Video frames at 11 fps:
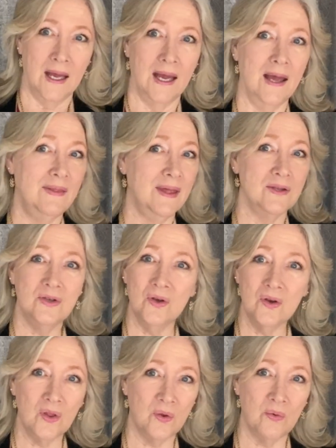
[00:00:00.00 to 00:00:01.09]
And then 2
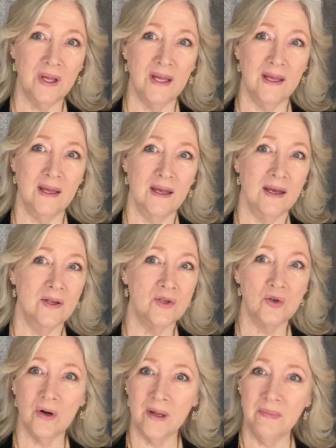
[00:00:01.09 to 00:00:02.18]
to 3
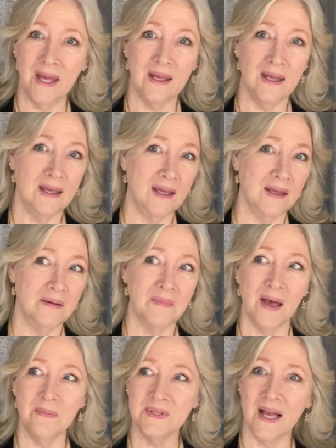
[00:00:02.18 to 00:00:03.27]
jewelry making,
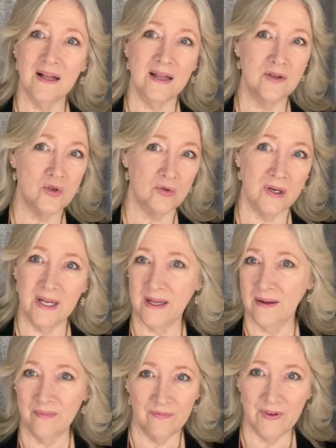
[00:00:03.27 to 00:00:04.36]
upcycling
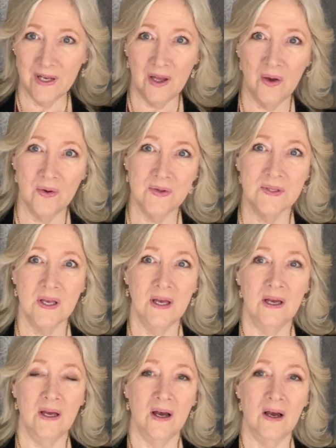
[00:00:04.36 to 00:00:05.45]
jewelry videos
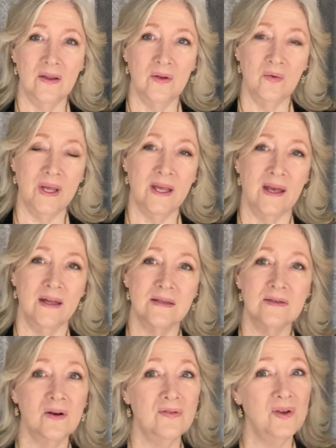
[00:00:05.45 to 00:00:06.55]
on the weekend.
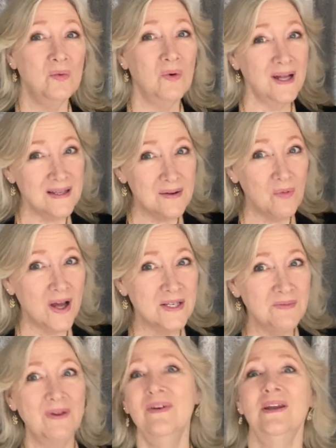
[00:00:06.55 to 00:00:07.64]
So if you want to watch
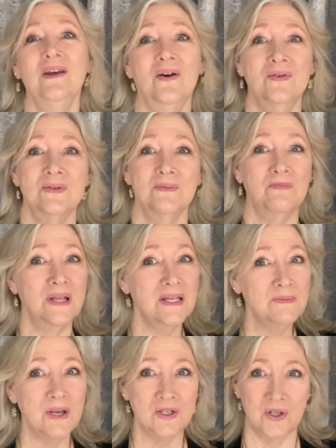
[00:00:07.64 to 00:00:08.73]
my videos, please
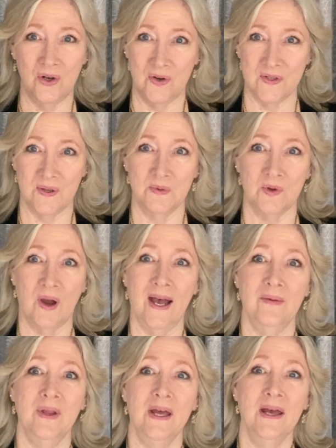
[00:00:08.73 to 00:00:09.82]
make sure you're
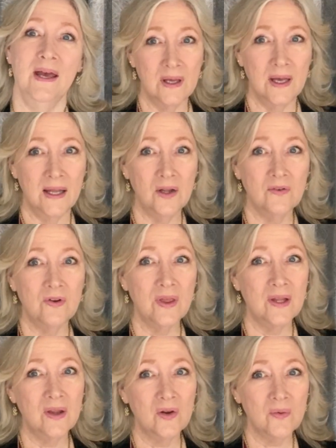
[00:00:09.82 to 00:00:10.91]
subscribed and look for the
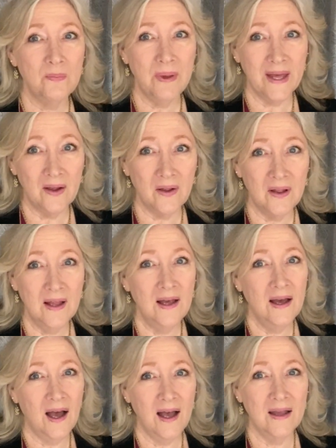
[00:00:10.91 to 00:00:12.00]
little bell
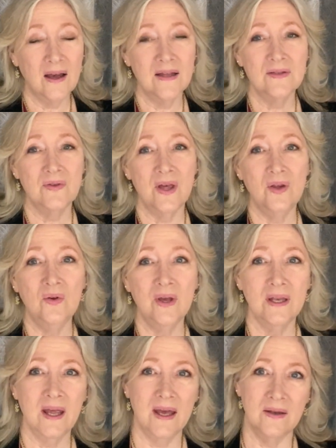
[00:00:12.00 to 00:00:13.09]
icon so that you
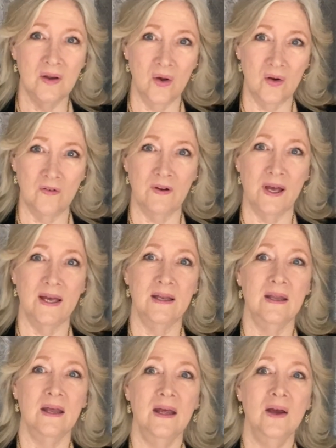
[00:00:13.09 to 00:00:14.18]
can get
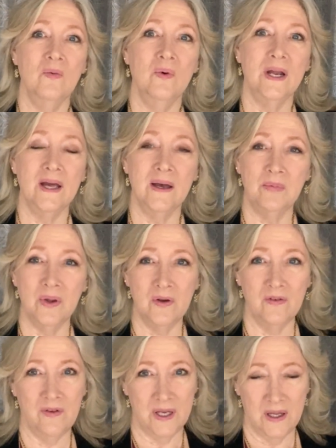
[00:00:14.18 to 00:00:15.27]
notified when I upload a
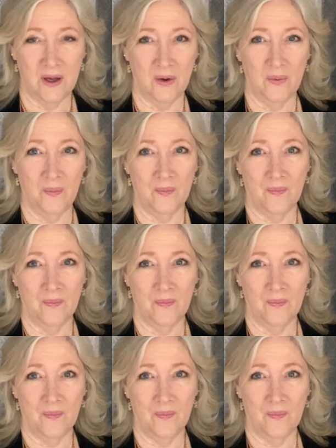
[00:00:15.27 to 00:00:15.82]
video,